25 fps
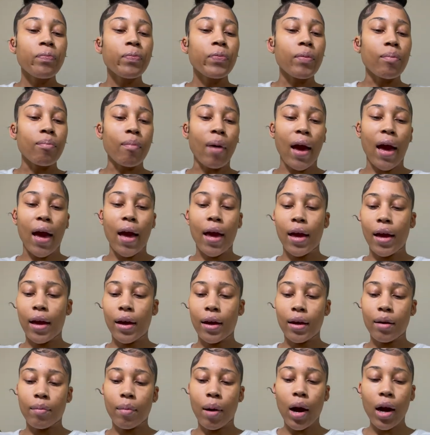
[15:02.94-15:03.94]
My
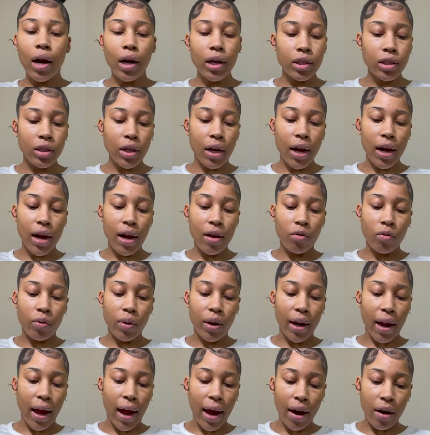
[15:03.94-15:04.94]
um, hard drive
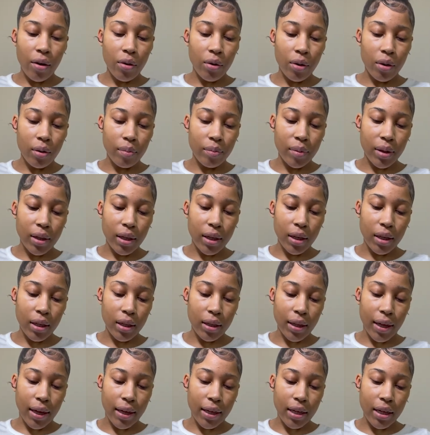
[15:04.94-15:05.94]
went out on me.
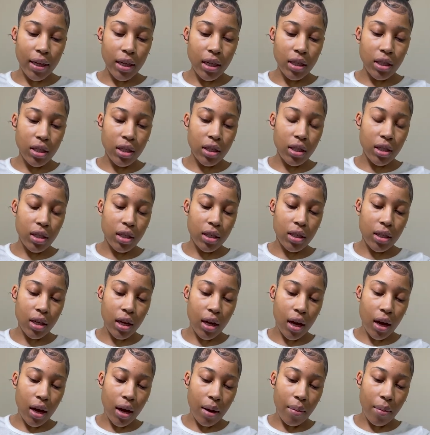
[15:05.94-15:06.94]
Like, it's just
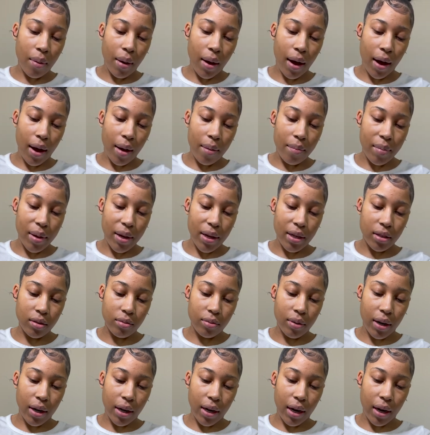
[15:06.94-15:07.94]
a hot mess
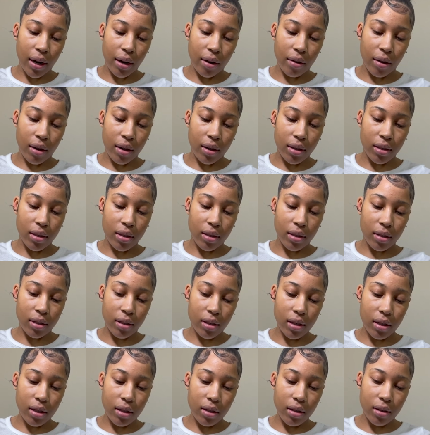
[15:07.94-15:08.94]
right now,
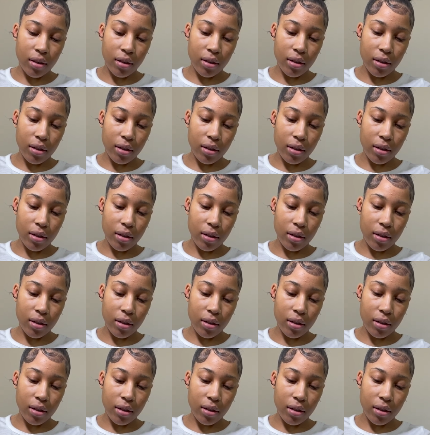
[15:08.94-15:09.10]
honestly.